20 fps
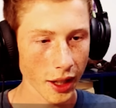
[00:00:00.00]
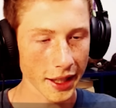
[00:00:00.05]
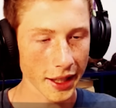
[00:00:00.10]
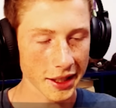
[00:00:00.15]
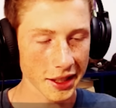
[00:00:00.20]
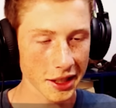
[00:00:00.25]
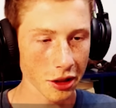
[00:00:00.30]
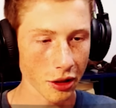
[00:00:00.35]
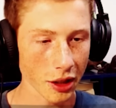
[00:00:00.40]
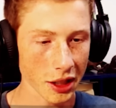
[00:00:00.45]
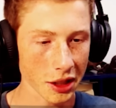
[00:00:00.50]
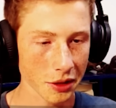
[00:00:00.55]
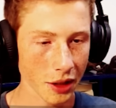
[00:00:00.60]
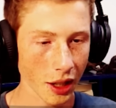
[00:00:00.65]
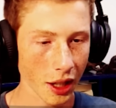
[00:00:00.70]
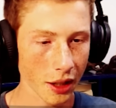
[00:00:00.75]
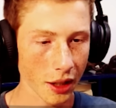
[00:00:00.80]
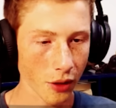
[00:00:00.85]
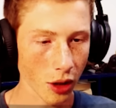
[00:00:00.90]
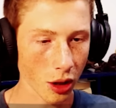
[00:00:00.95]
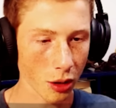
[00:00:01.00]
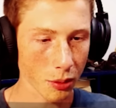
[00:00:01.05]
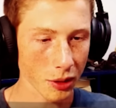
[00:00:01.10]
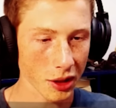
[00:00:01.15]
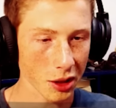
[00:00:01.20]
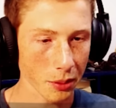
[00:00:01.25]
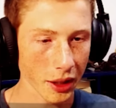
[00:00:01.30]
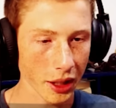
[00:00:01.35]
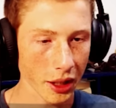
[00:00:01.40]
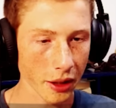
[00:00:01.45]
And it still is kind of
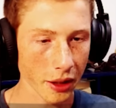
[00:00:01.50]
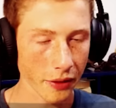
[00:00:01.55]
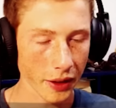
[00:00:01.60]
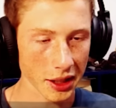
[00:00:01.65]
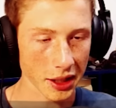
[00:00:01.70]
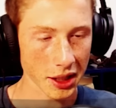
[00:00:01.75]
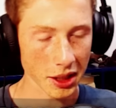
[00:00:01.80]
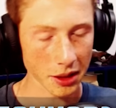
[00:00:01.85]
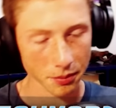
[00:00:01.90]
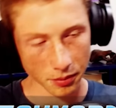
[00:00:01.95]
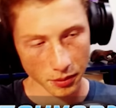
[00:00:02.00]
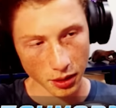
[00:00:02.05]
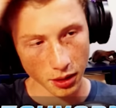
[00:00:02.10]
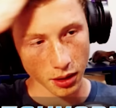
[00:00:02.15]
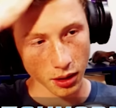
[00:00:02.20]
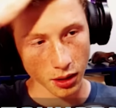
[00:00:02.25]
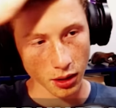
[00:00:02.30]
awkward, so we need to fix it.